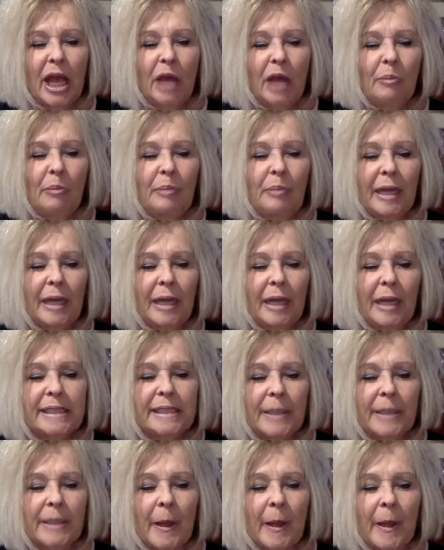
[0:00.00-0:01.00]
But
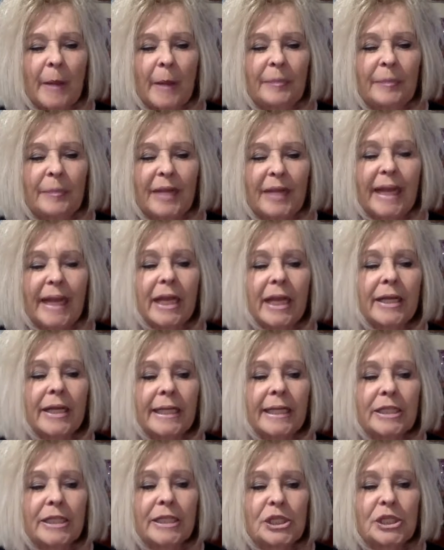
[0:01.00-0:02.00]
then I got
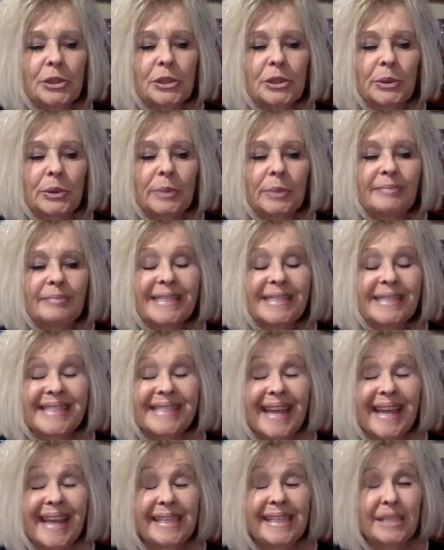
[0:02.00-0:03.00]
into
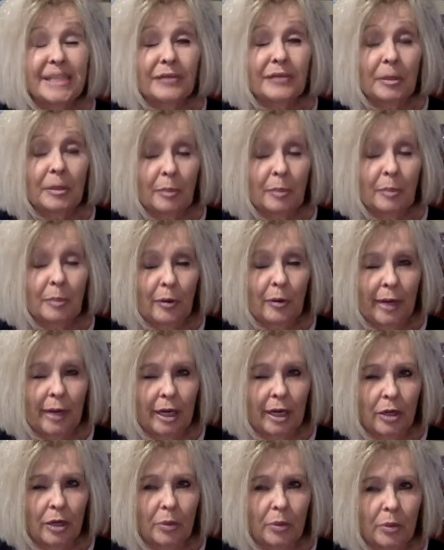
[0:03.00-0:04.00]
scientific
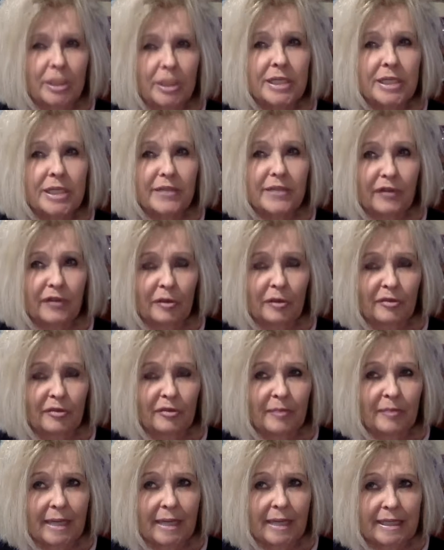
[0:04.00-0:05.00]
prayer, which is a form of
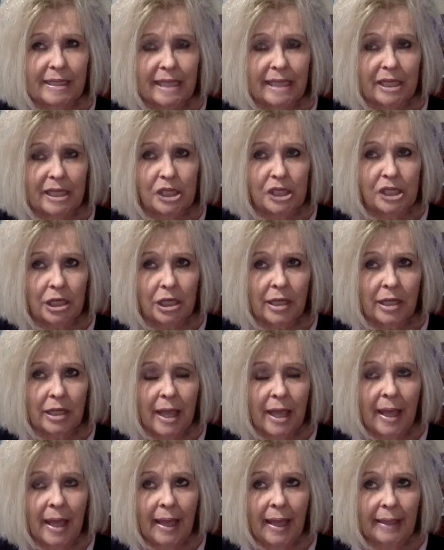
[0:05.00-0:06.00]
meditation,
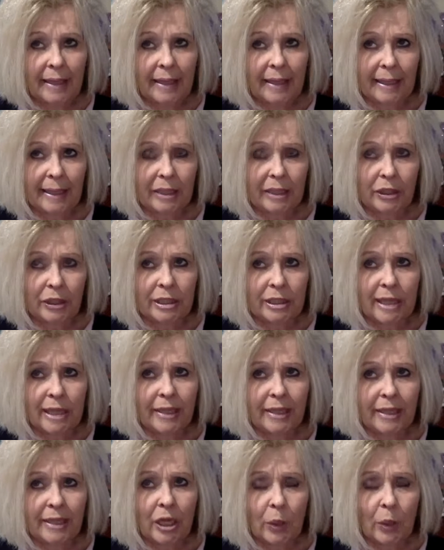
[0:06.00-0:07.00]
and I learned how to
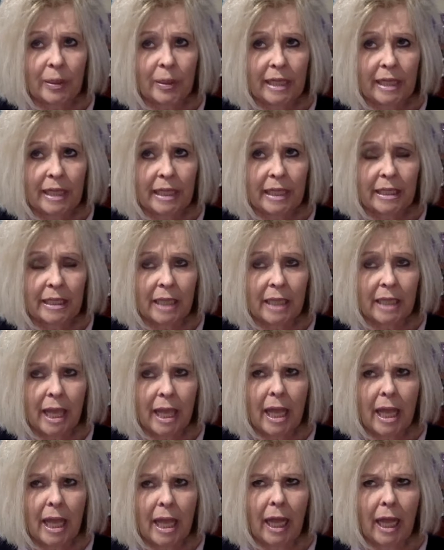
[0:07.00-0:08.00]
go within
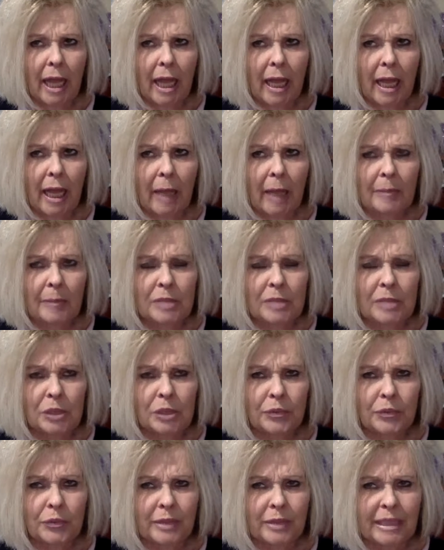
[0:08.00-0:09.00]
to
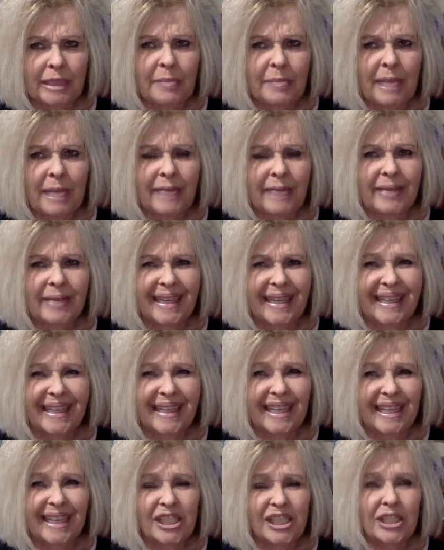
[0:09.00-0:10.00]
really make the
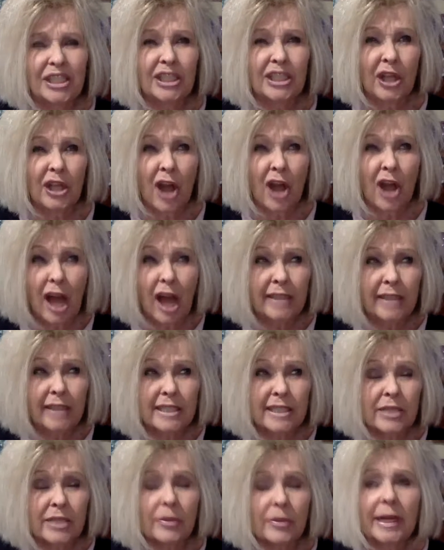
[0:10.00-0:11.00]
connection to God
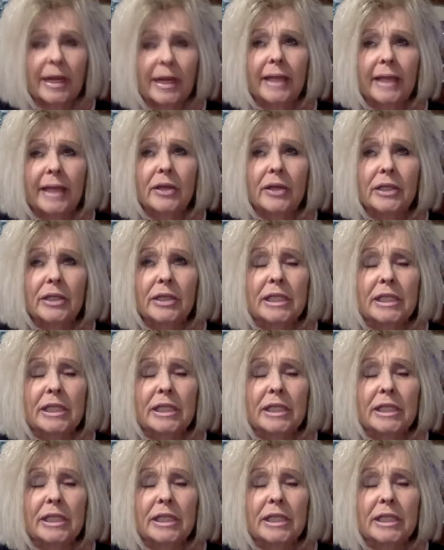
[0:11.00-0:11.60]
so that I could